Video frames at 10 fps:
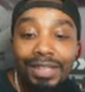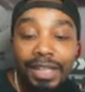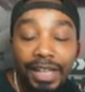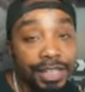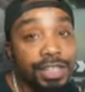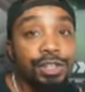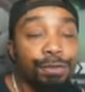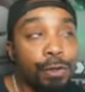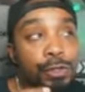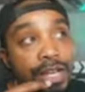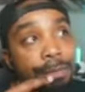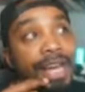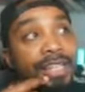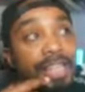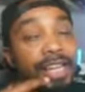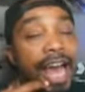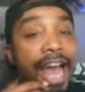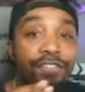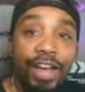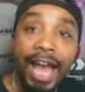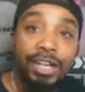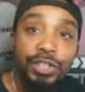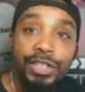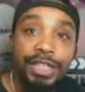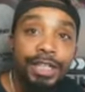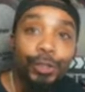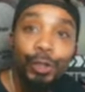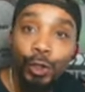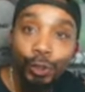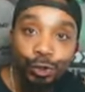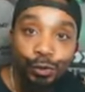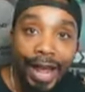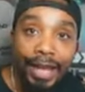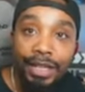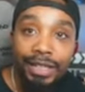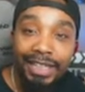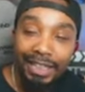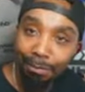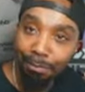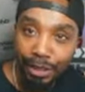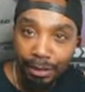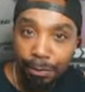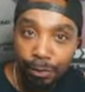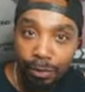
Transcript: this is the first time I think I've actually seen a dragon eat people,